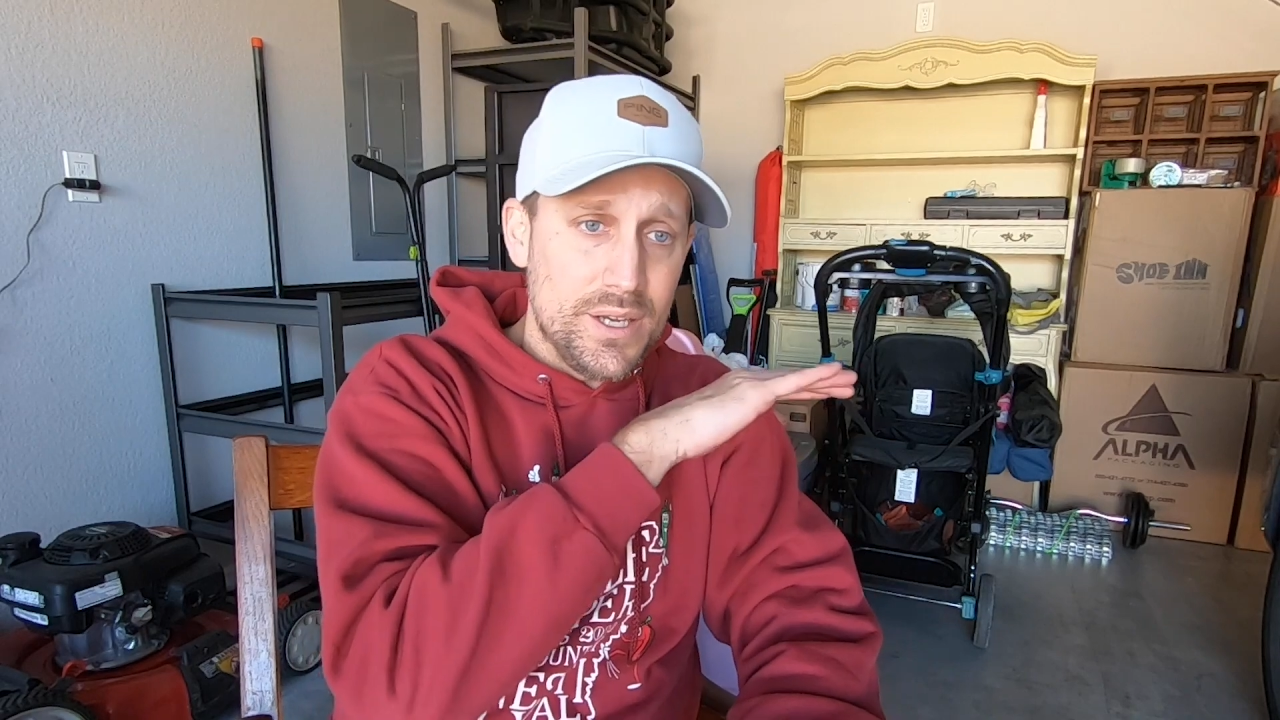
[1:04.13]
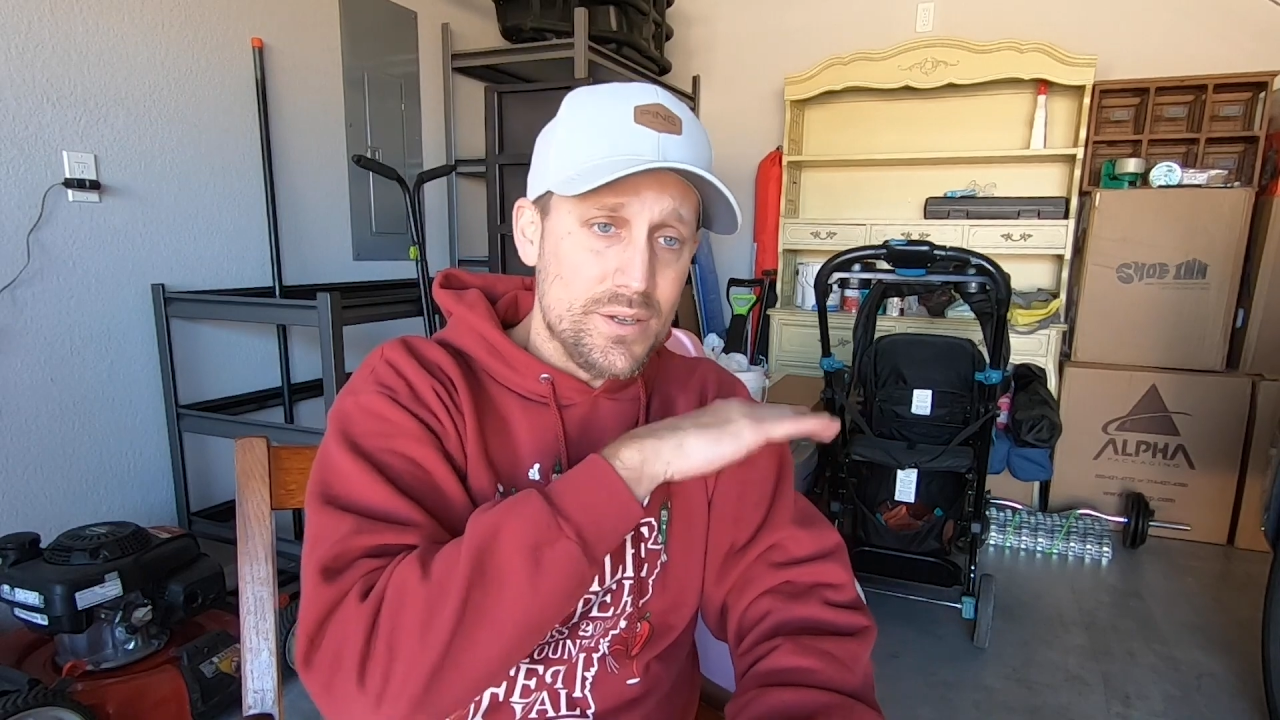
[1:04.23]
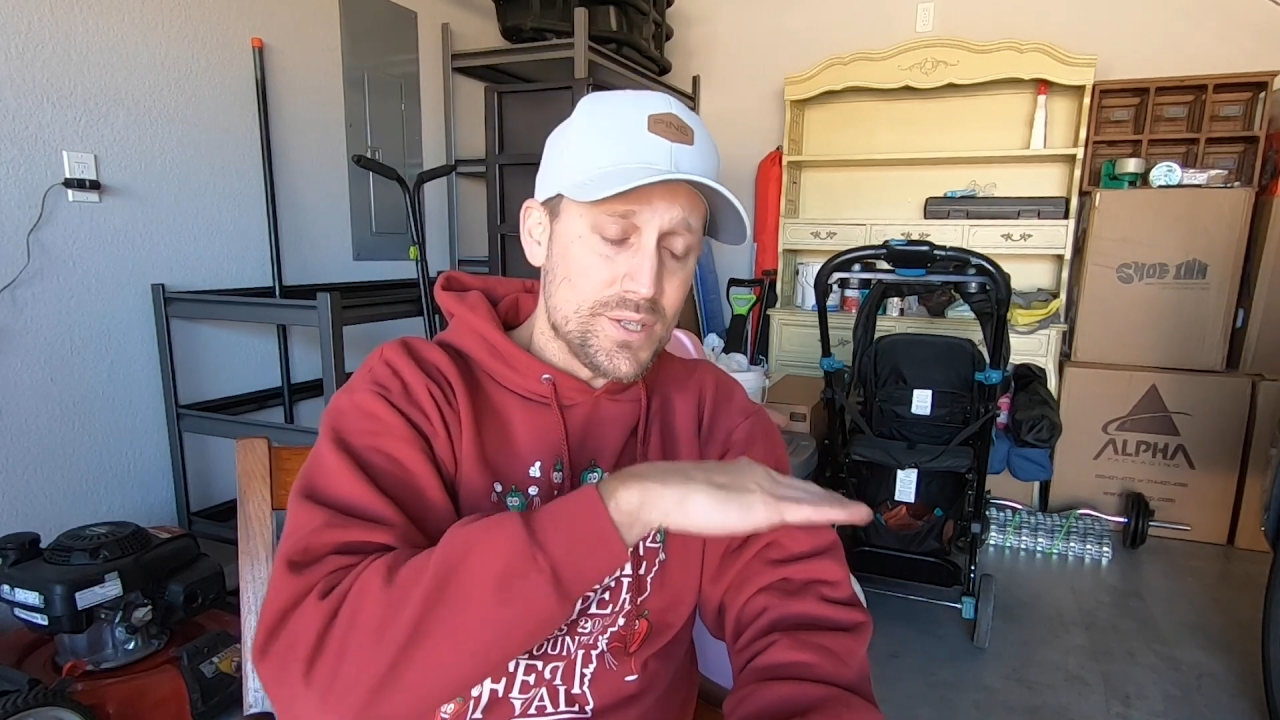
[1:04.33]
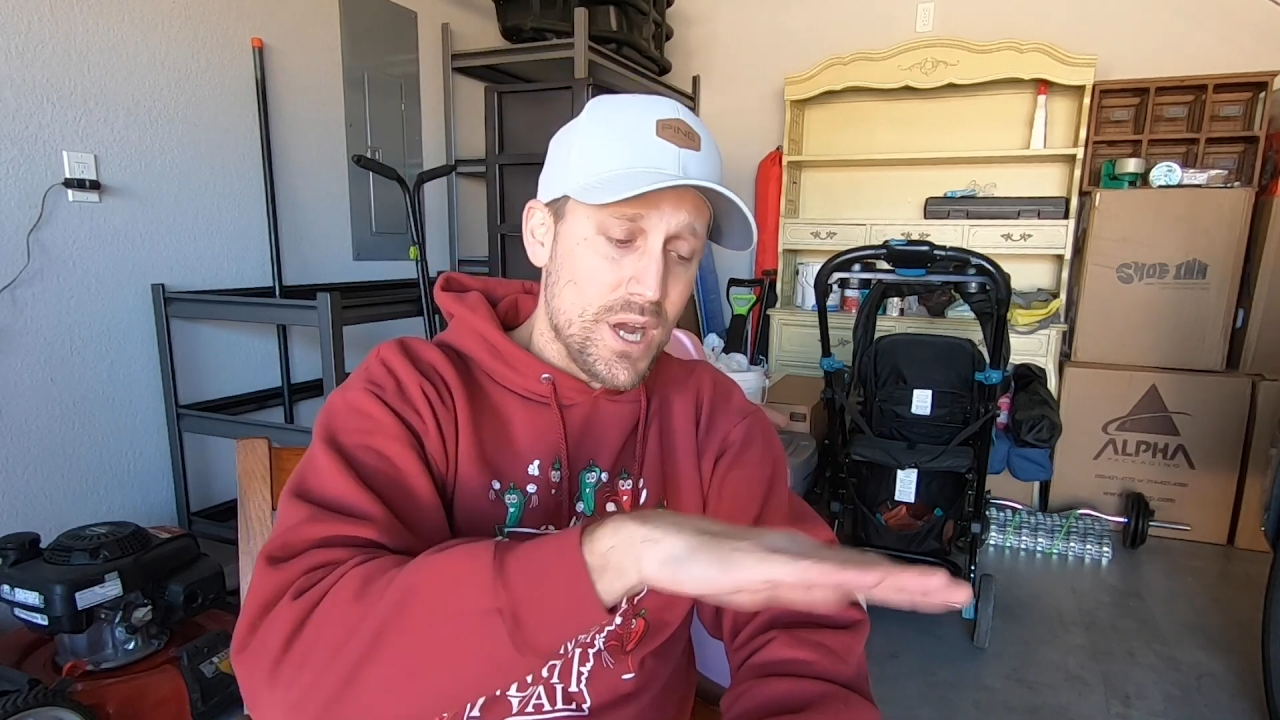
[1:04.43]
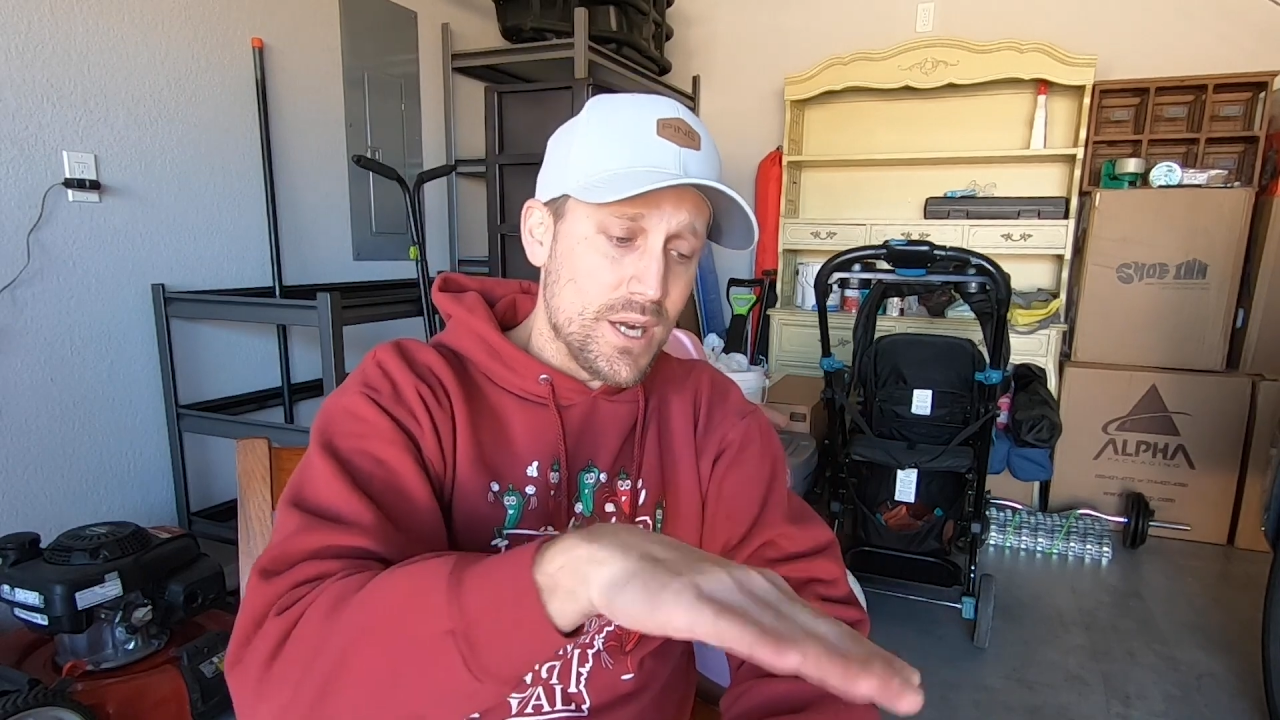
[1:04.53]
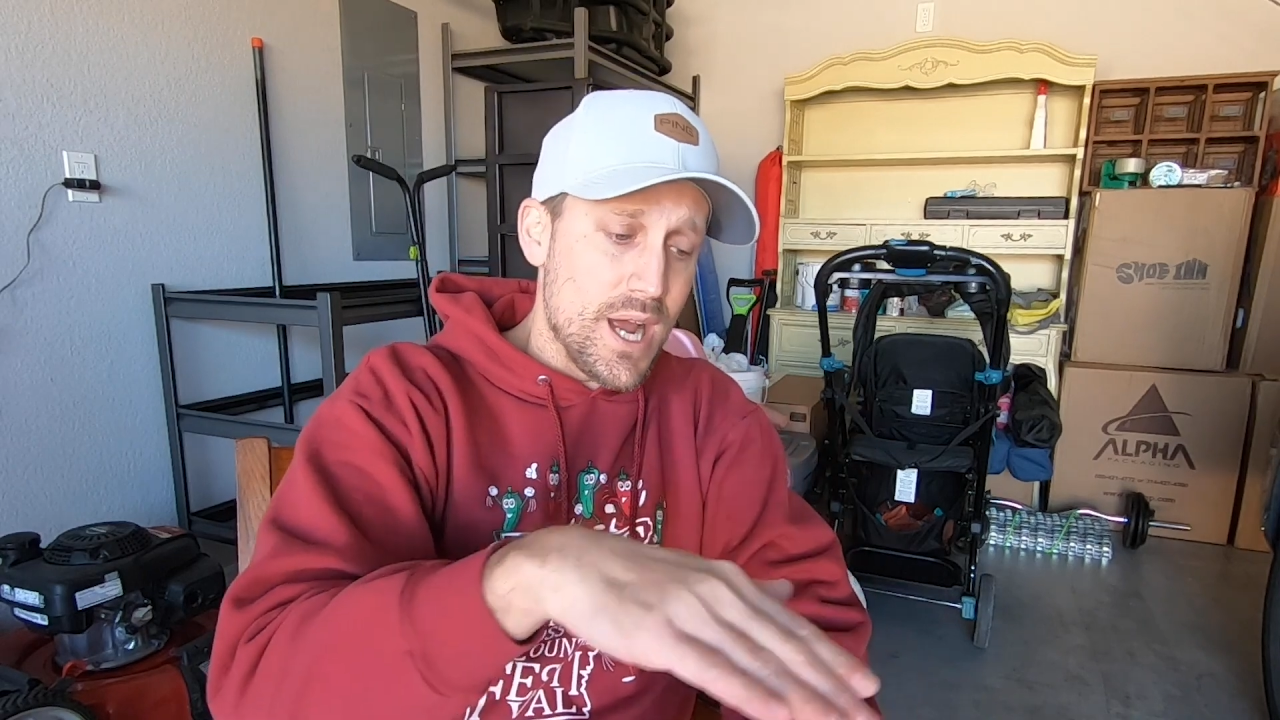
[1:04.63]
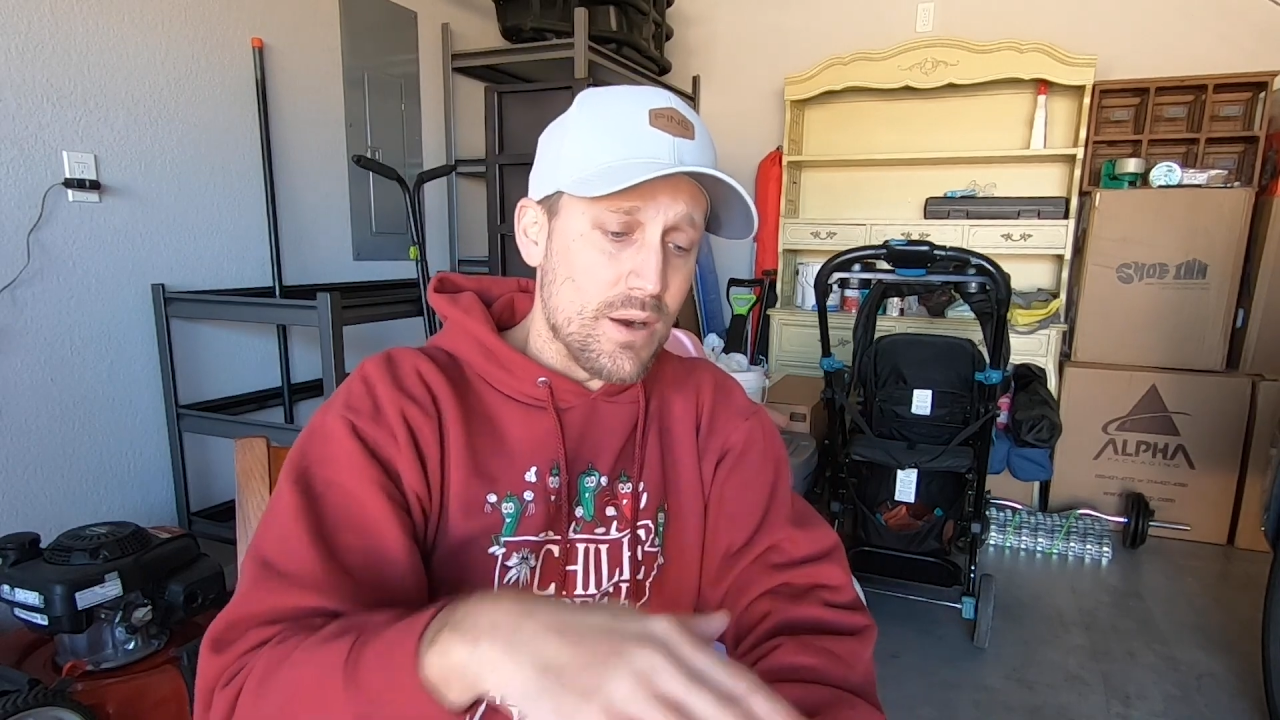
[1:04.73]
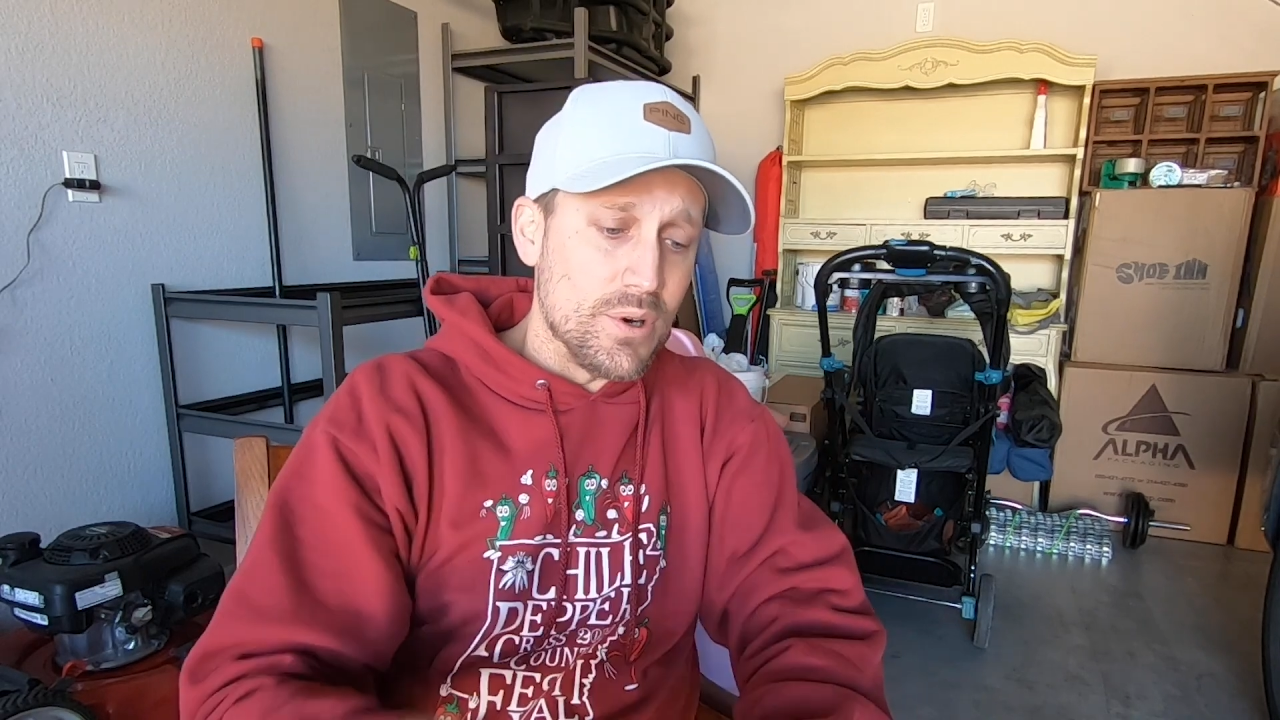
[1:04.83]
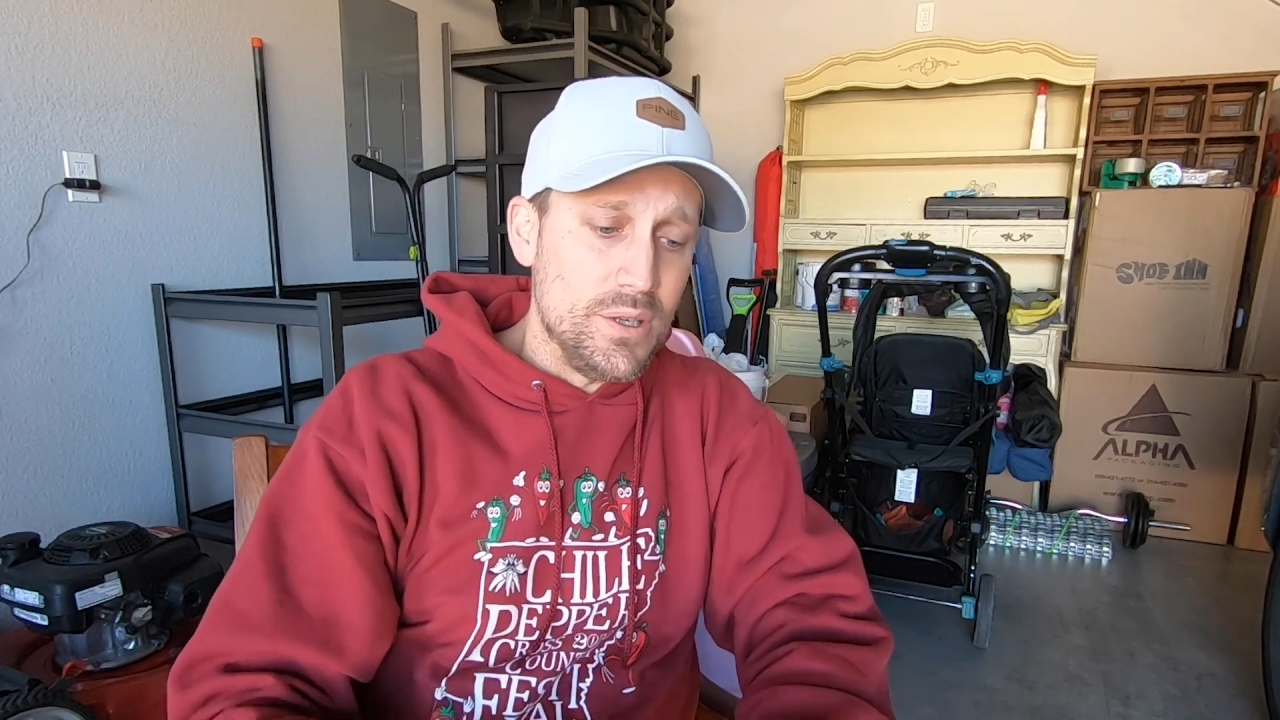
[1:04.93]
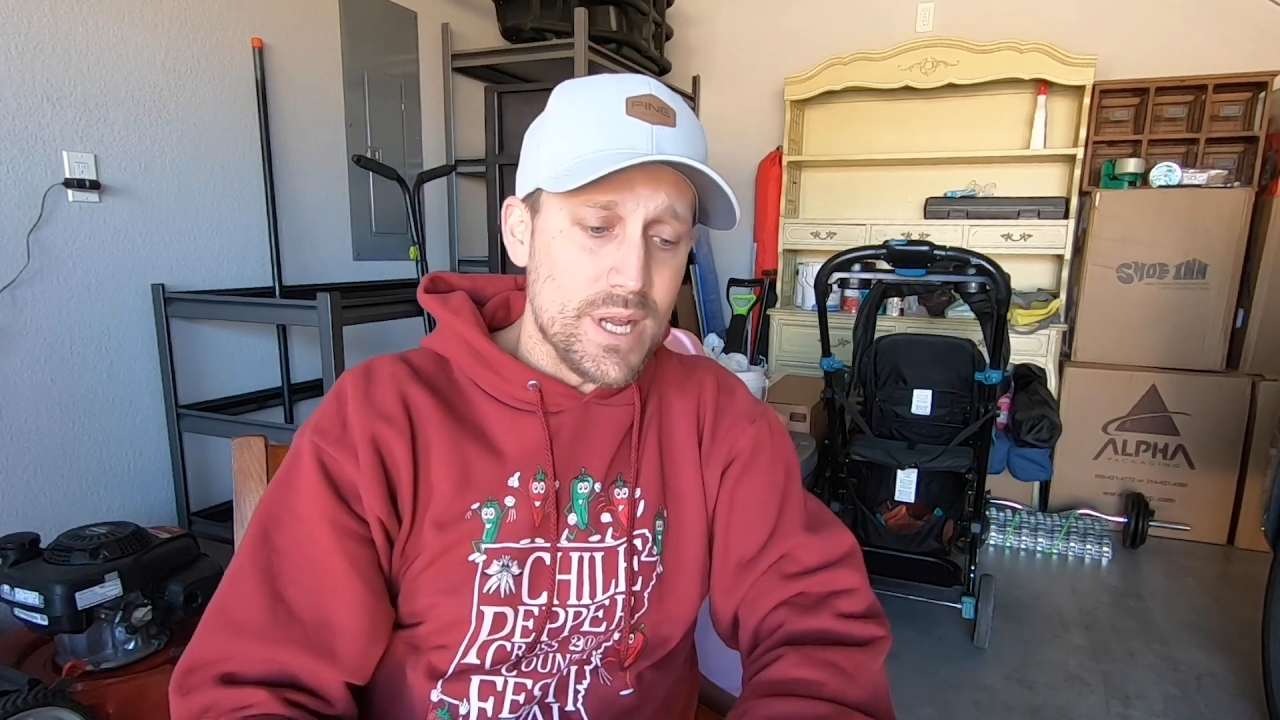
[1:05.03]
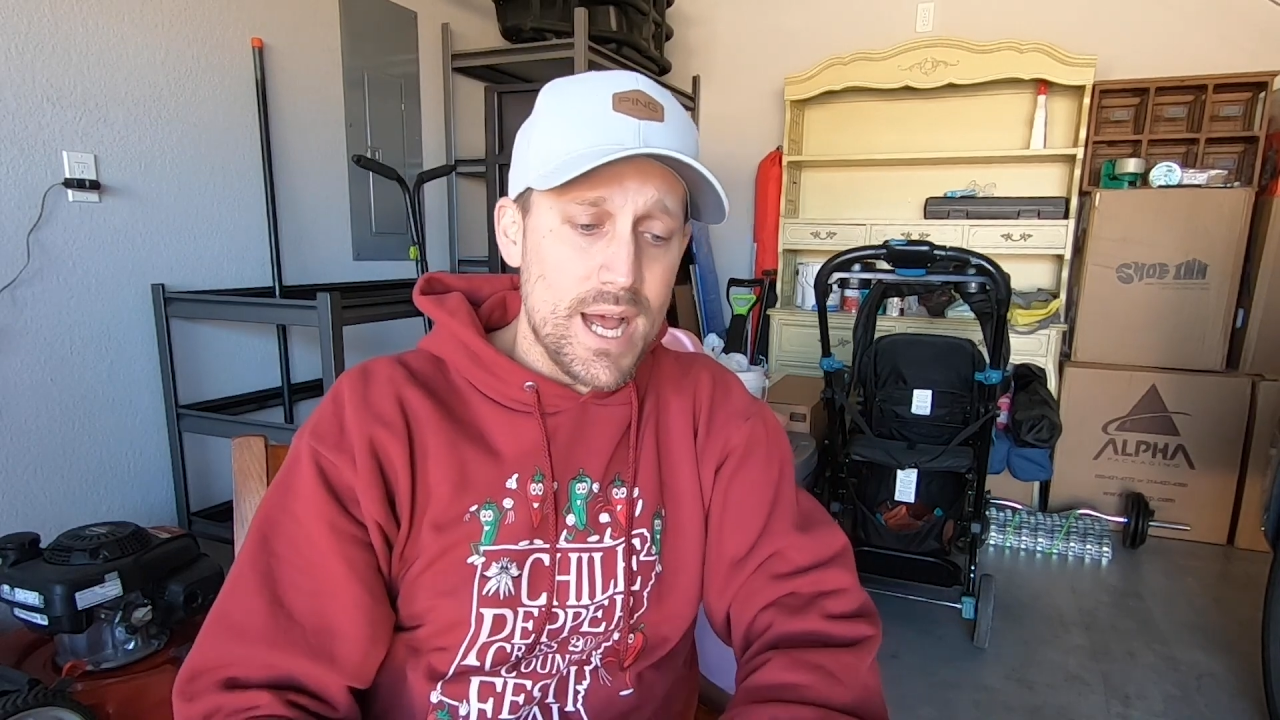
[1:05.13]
new sod got rolled